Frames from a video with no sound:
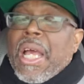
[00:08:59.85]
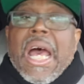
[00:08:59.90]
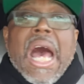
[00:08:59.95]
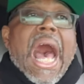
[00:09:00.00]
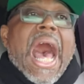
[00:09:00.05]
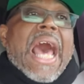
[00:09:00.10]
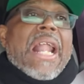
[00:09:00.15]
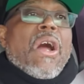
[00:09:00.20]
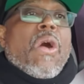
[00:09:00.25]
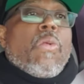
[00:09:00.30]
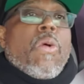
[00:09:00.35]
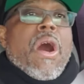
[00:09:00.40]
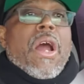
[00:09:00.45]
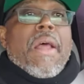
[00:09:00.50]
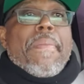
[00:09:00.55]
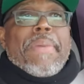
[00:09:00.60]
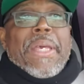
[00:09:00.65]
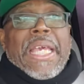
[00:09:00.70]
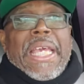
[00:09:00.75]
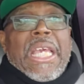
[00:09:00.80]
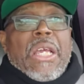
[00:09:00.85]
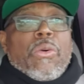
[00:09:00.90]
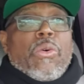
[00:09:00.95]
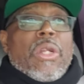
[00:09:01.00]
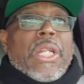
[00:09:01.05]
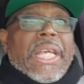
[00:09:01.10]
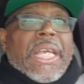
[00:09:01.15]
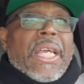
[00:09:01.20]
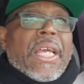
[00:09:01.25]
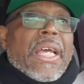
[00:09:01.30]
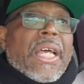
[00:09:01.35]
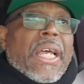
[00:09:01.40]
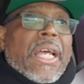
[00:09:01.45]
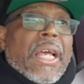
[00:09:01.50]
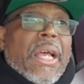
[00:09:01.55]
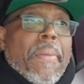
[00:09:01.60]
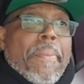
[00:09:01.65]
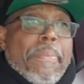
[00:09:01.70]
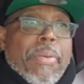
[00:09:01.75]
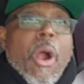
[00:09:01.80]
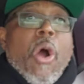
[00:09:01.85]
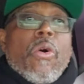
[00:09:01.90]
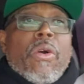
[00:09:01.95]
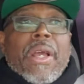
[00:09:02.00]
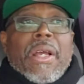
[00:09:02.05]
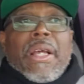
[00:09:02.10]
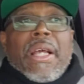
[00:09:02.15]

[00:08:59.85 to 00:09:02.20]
I don't want to be equally broke